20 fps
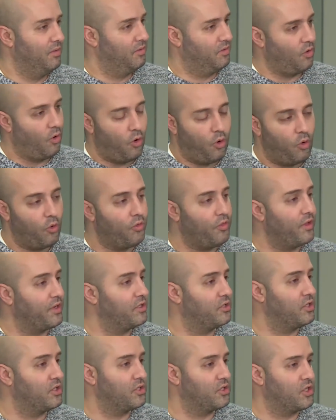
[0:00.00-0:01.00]
The whole
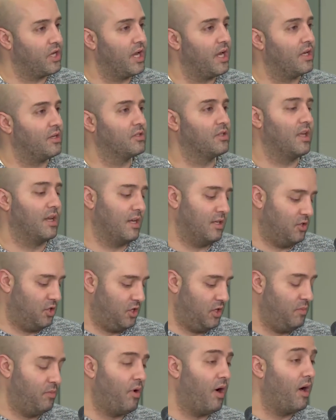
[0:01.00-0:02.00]
thing just changed. Then
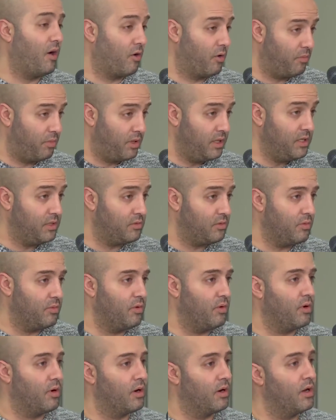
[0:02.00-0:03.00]
she brought her police
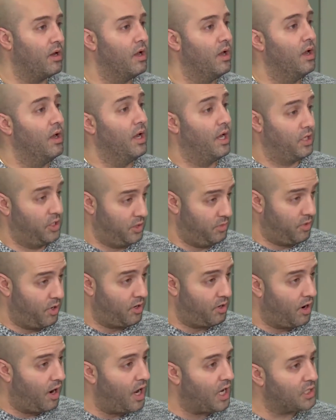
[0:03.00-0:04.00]
report, and she brought
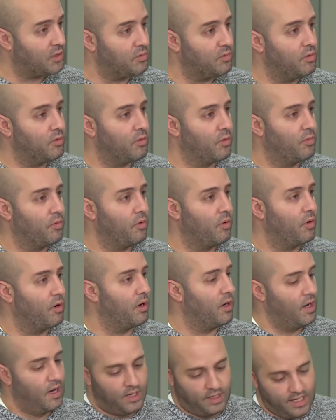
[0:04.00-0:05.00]
her hospital
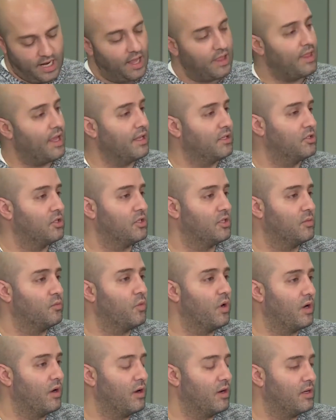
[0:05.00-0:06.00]
report. Now that just
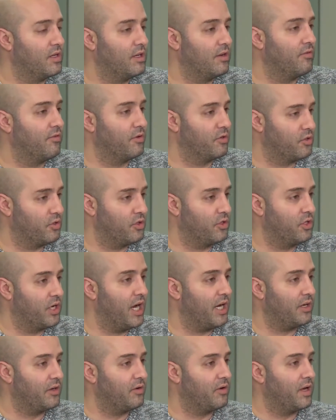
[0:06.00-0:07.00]
went on a different
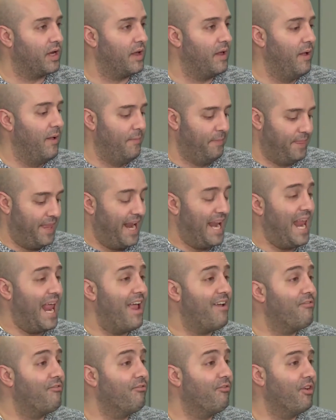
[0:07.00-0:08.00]
trajectory, that
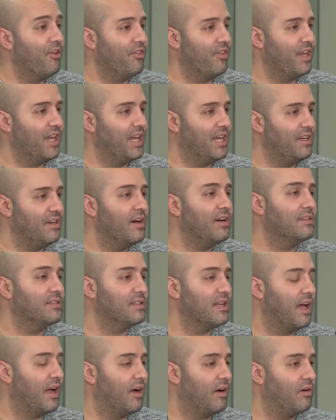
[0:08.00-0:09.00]
everything he does
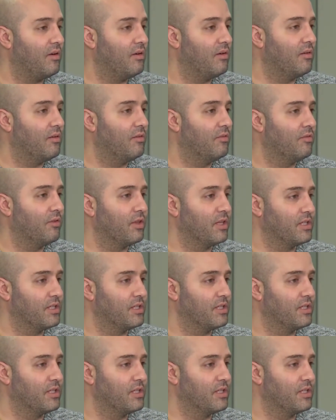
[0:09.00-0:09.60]
now for these